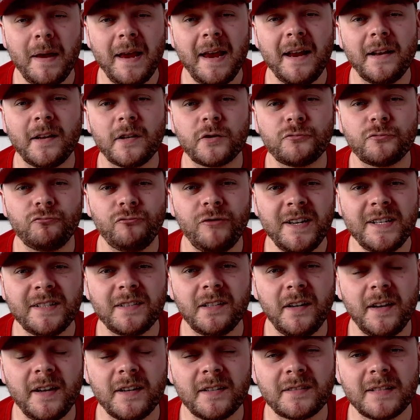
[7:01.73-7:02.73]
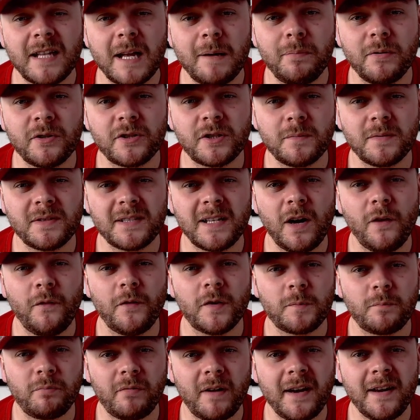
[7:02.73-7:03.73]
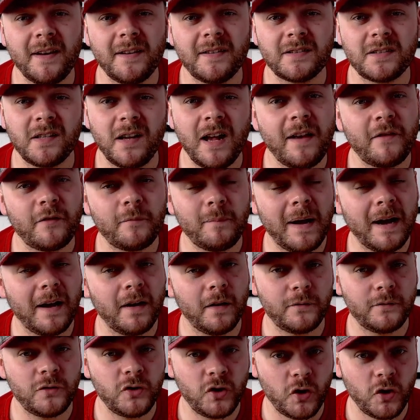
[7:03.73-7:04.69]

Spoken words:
Burn has recently established himself as Brighton's left back of